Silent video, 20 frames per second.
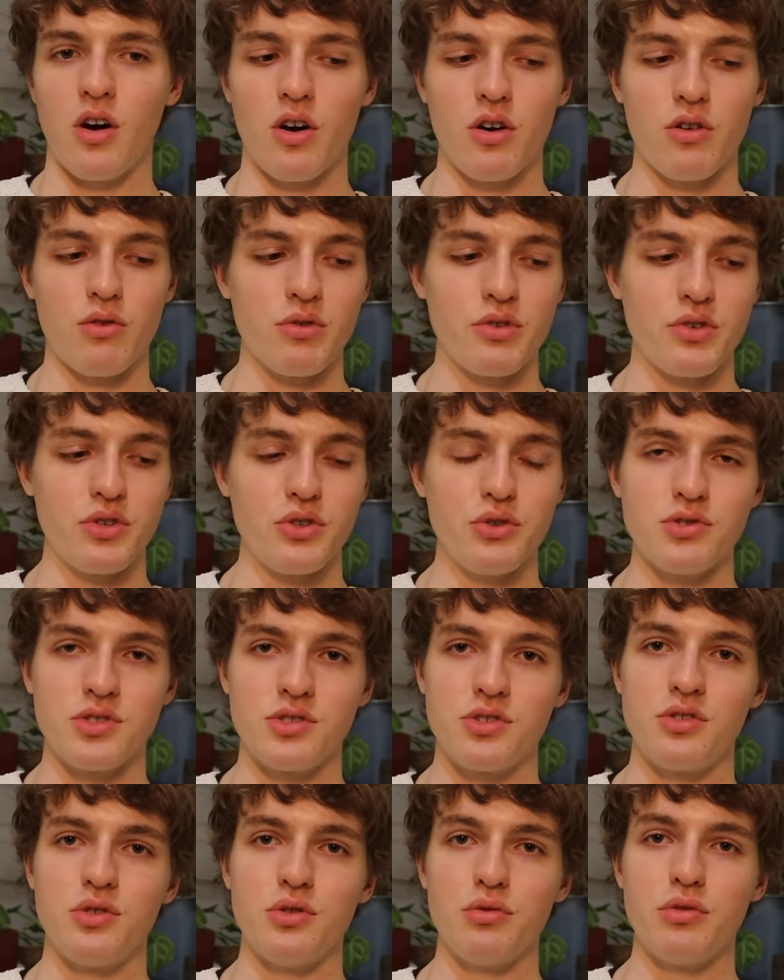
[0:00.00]
are
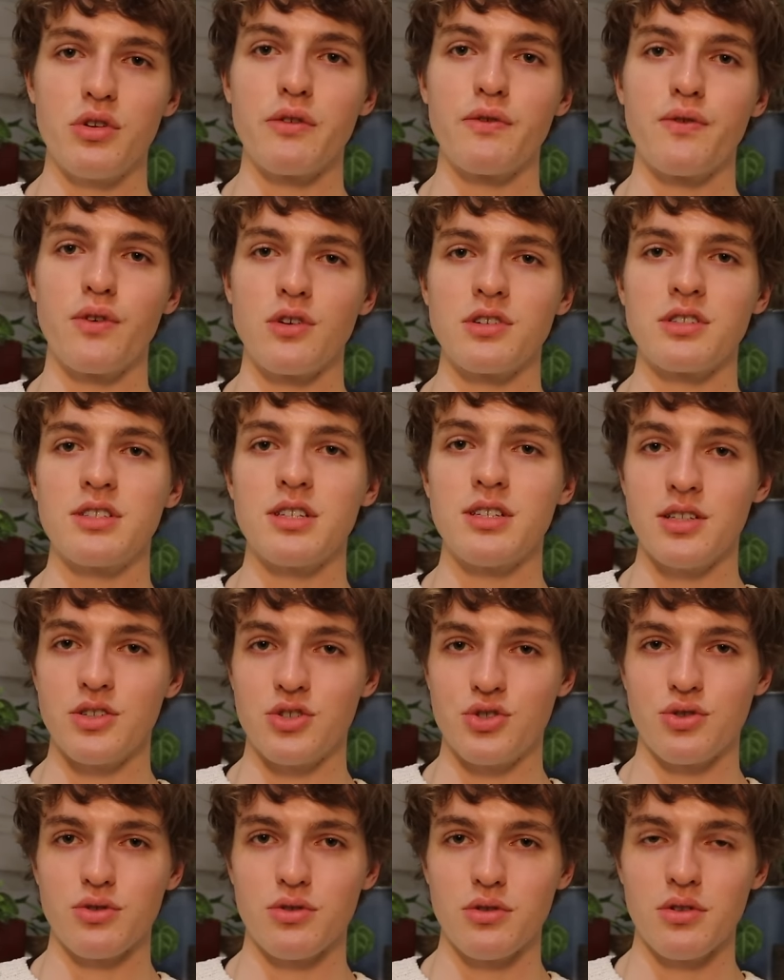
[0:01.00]
reduced to their first
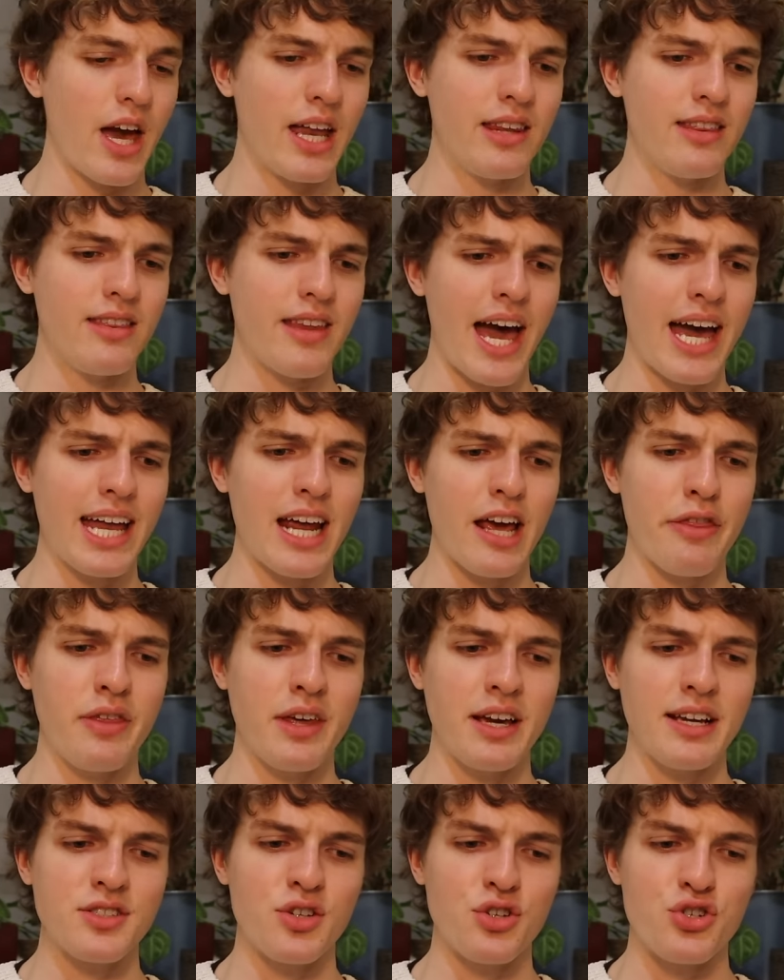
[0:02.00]
initial. And that, I
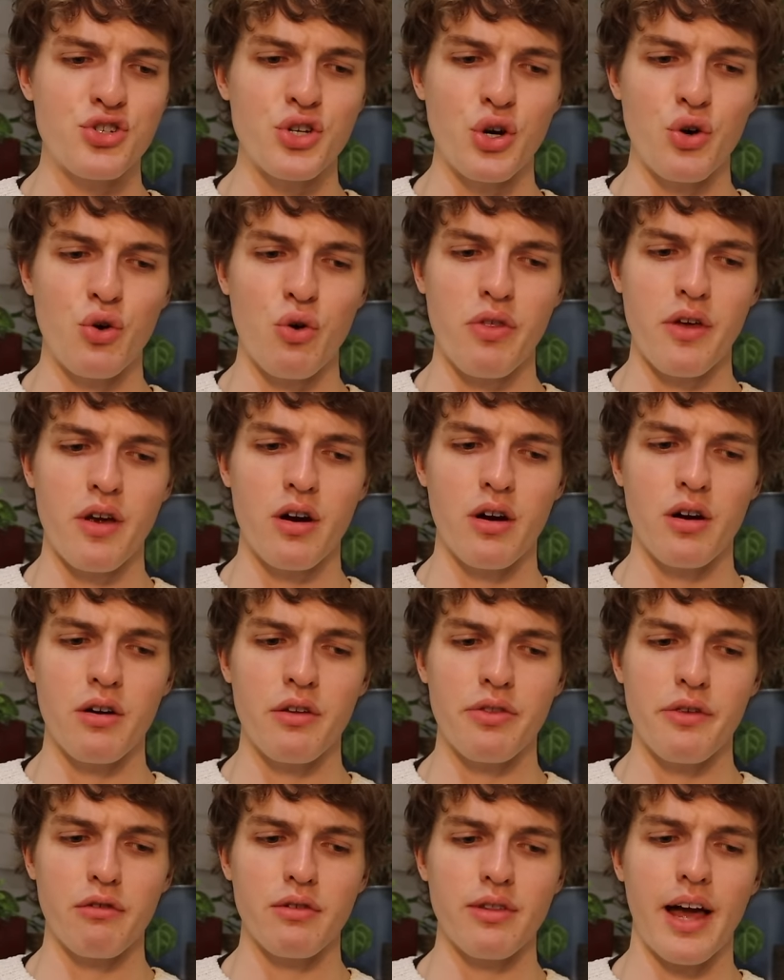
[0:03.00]
think, is to show their,
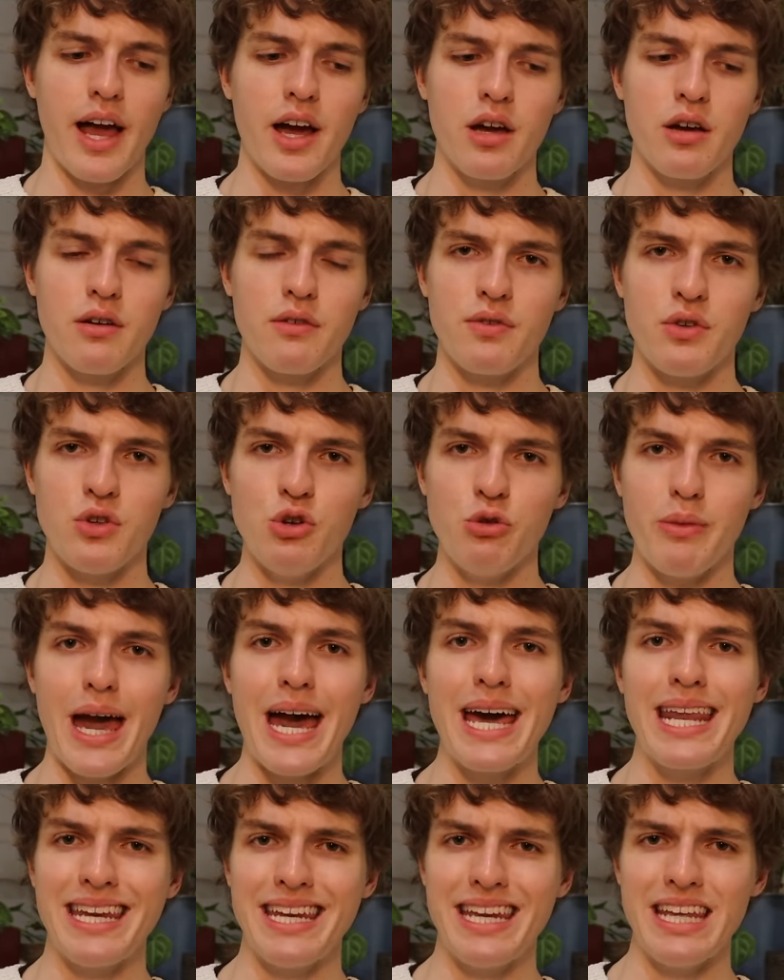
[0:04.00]
their lack of
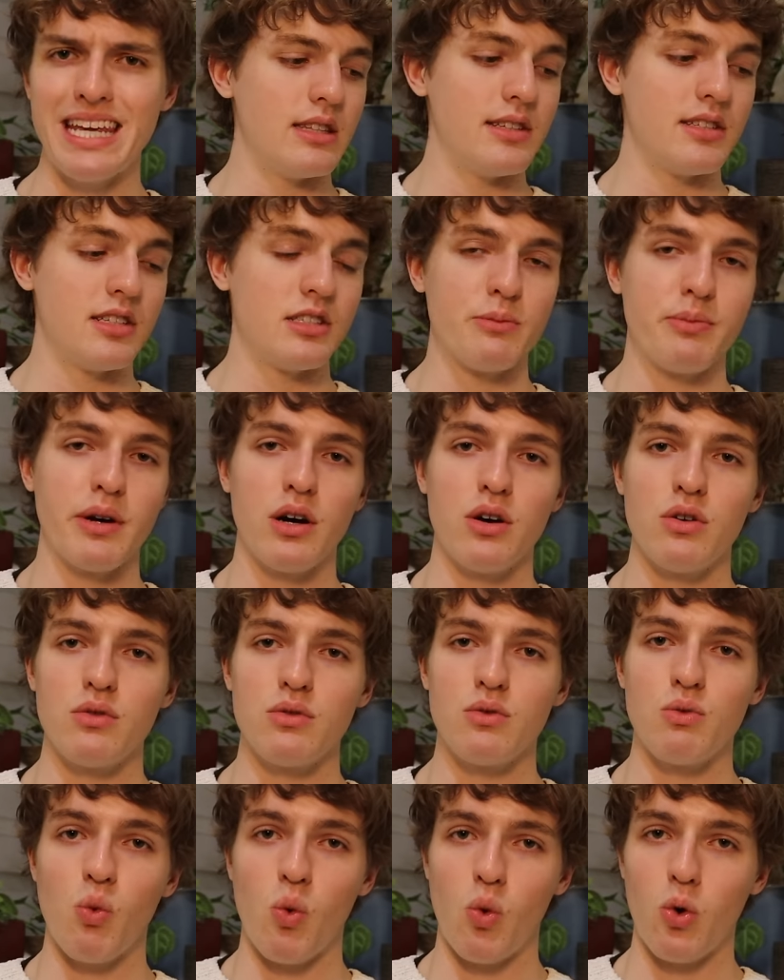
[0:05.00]
humanity. This is
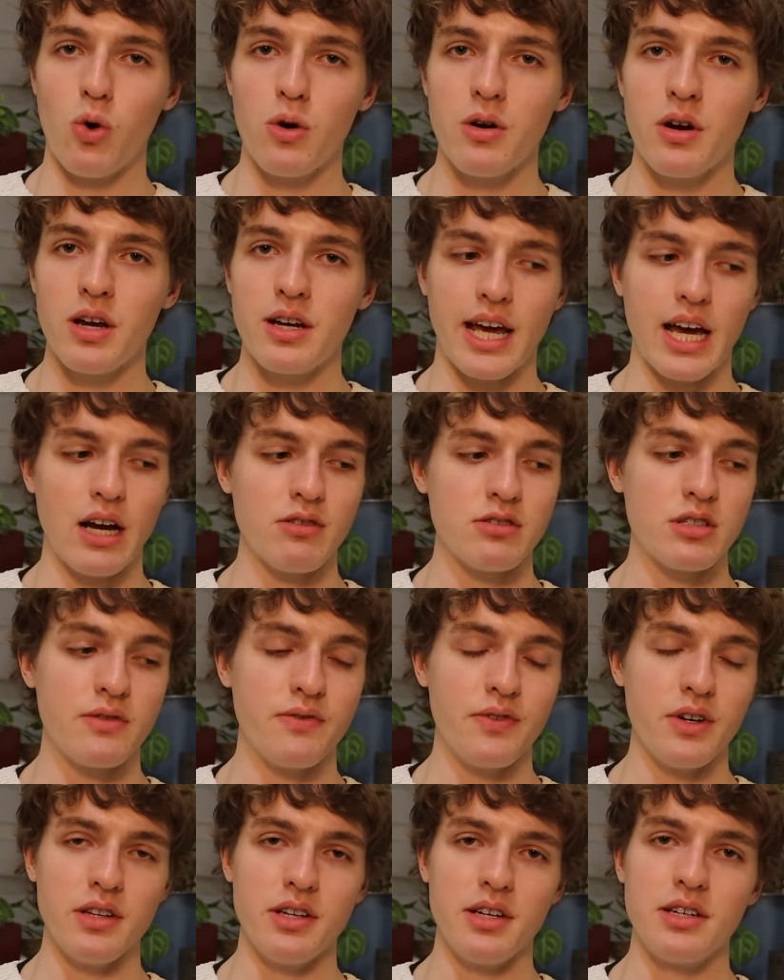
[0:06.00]
about war and how
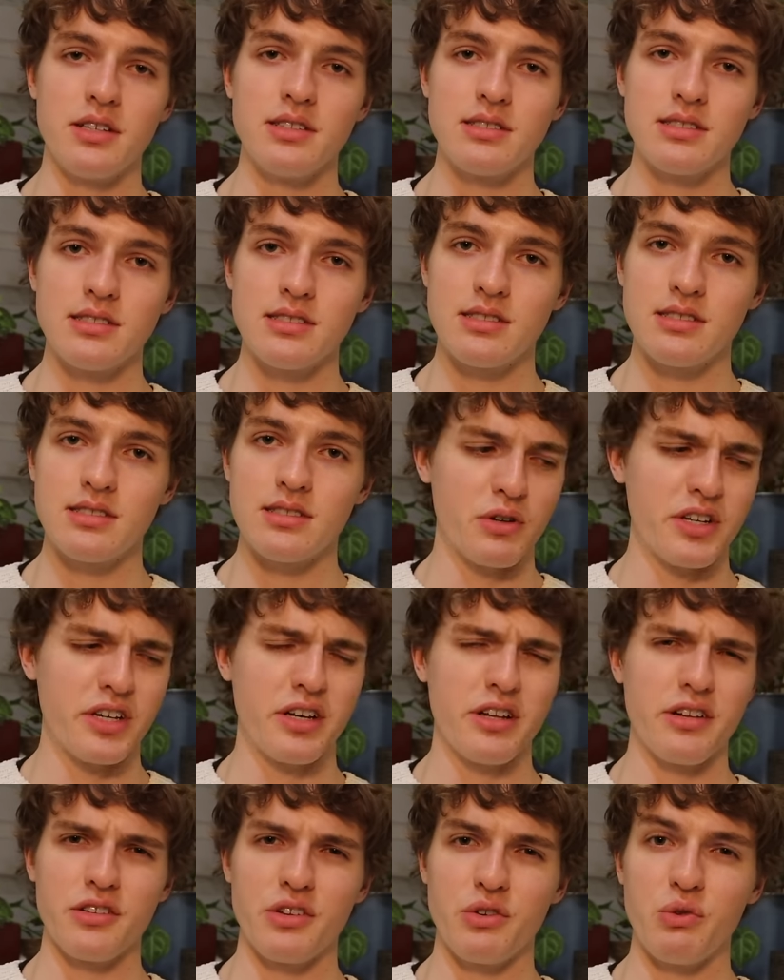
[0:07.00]
civilians,
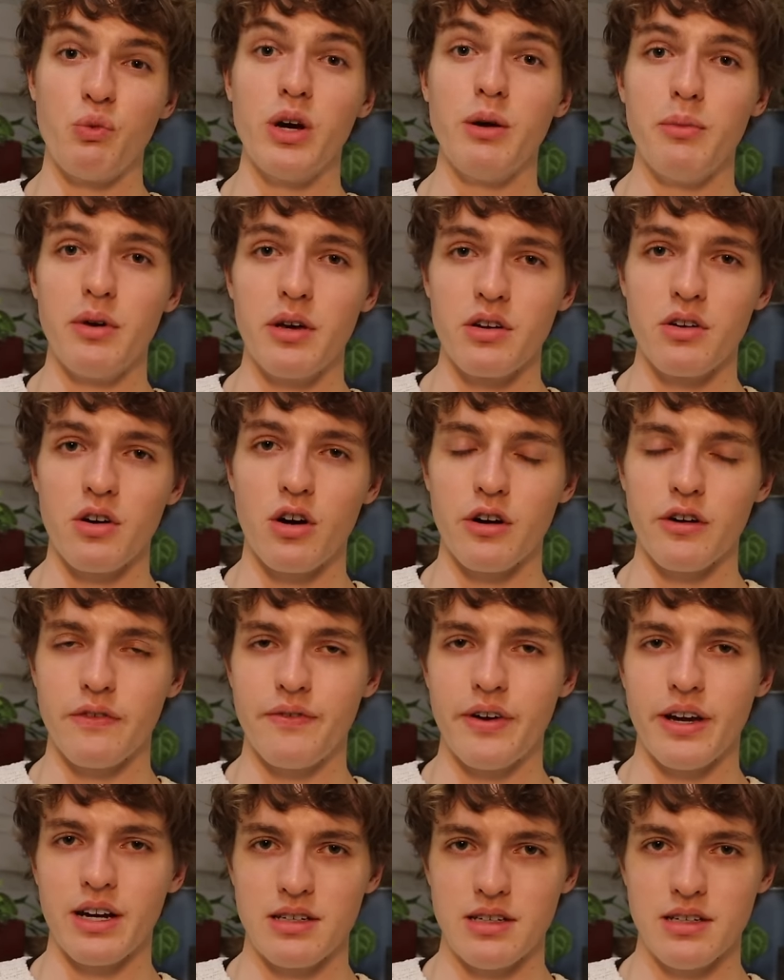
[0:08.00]
particularly women, are
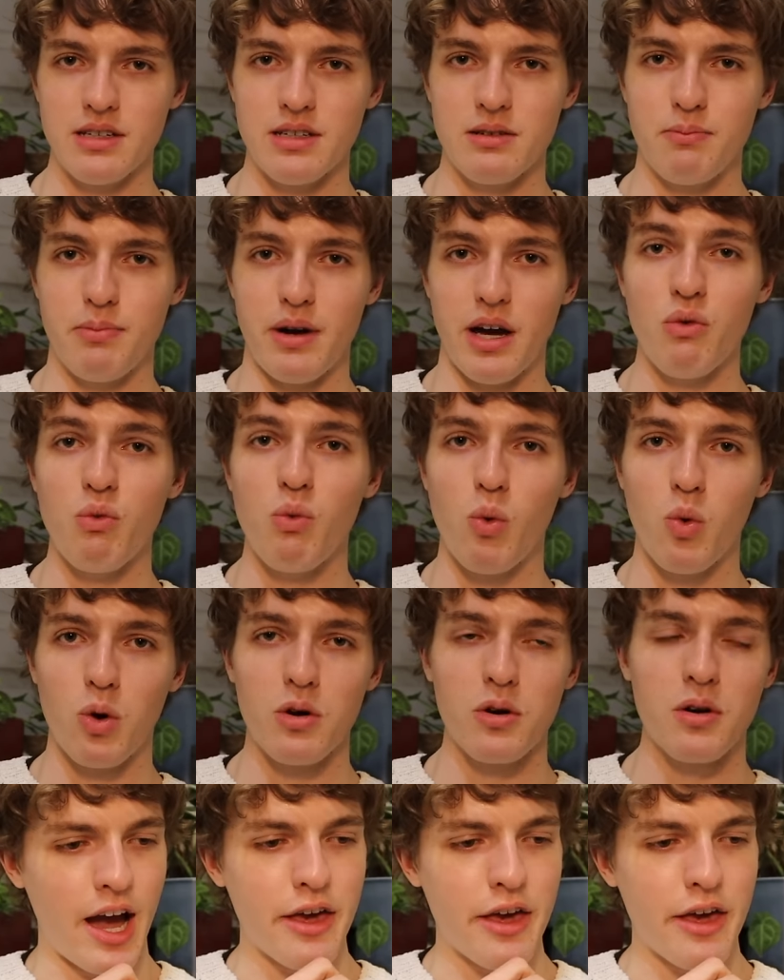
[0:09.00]
affected by war.